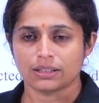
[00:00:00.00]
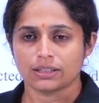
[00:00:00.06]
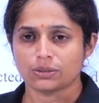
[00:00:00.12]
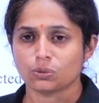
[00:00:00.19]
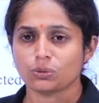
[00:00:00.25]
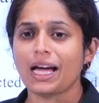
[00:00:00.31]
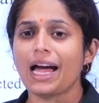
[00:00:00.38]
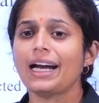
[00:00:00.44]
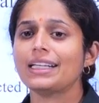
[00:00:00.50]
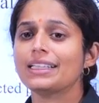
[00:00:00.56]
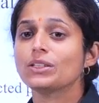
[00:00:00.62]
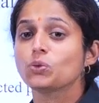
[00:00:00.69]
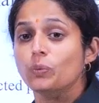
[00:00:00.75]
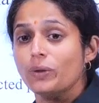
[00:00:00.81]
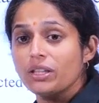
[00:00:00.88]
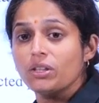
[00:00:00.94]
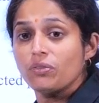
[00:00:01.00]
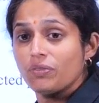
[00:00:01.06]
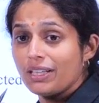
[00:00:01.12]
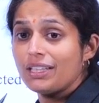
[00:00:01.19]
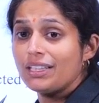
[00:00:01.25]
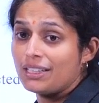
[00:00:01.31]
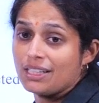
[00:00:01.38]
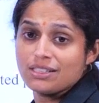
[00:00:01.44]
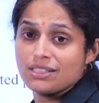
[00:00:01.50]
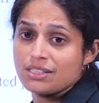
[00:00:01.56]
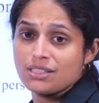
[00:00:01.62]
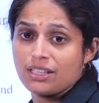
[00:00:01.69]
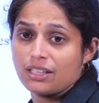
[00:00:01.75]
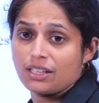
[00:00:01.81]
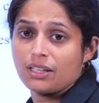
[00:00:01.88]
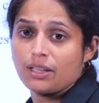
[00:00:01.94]
So, that is very
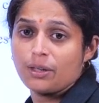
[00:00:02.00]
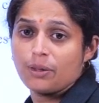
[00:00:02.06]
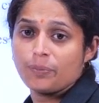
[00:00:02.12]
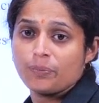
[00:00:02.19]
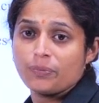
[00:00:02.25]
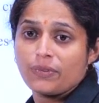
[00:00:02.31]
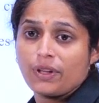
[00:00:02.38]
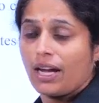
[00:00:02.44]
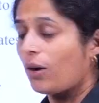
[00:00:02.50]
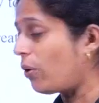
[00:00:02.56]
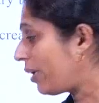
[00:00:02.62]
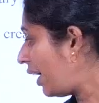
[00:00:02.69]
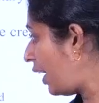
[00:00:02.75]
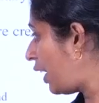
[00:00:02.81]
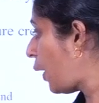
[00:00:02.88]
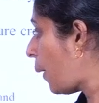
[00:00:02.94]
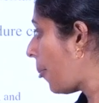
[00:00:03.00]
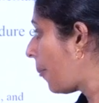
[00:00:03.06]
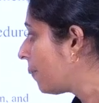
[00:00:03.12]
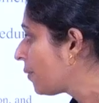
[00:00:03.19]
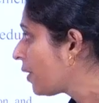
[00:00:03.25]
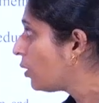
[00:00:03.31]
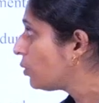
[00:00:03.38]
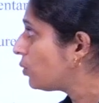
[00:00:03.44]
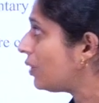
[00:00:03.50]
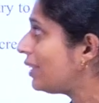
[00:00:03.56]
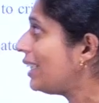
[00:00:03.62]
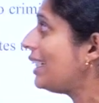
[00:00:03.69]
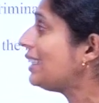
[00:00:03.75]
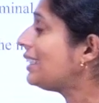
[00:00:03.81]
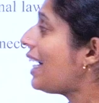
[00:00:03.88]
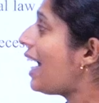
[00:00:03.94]
necessary. Okay. So,
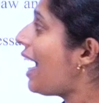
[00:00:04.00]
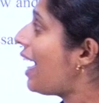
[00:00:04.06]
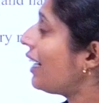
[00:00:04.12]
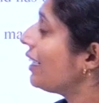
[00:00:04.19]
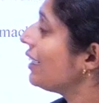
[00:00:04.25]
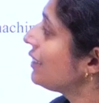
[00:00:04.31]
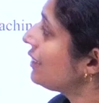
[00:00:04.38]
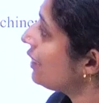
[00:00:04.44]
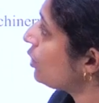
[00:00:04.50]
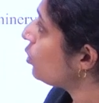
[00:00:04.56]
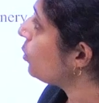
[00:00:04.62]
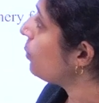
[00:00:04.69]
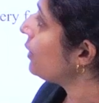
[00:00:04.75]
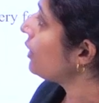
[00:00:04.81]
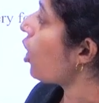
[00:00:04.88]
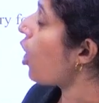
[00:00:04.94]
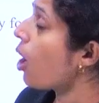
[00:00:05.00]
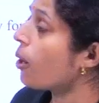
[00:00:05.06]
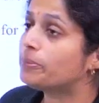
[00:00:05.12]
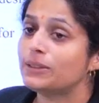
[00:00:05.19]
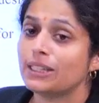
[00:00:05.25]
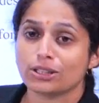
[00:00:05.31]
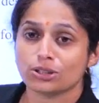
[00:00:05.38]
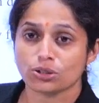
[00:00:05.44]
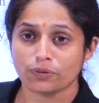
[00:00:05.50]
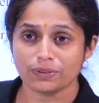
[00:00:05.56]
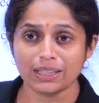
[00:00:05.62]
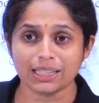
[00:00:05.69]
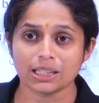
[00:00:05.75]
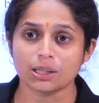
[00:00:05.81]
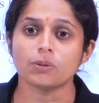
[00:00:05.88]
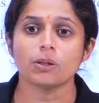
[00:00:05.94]
these are said to be the objects of the
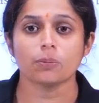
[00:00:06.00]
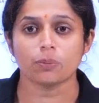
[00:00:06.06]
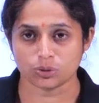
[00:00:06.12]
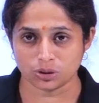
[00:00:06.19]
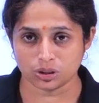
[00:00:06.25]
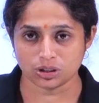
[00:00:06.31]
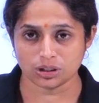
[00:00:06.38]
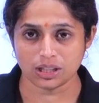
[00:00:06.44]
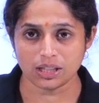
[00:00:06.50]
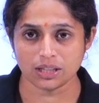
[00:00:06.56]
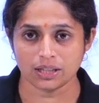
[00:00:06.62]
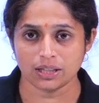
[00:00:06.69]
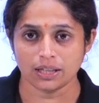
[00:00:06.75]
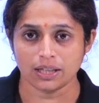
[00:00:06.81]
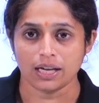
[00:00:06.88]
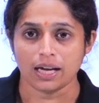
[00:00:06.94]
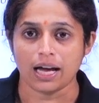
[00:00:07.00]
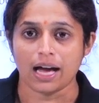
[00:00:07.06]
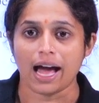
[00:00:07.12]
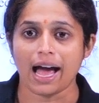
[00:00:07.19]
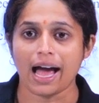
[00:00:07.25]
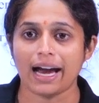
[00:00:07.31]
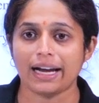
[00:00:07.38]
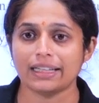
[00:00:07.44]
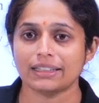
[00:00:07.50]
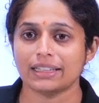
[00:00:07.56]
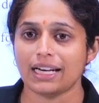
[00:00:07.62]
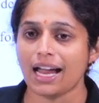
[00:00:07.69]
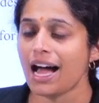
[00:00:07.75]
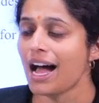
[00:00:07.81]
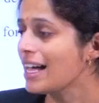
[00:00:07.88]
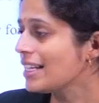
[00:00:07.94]
criminal procedure, and the
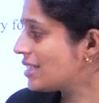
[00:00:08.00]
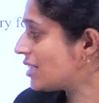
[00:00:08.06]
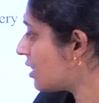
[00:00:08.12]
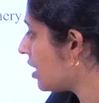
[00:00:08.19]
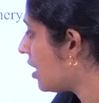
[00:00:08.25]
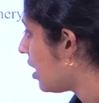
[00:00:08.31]
last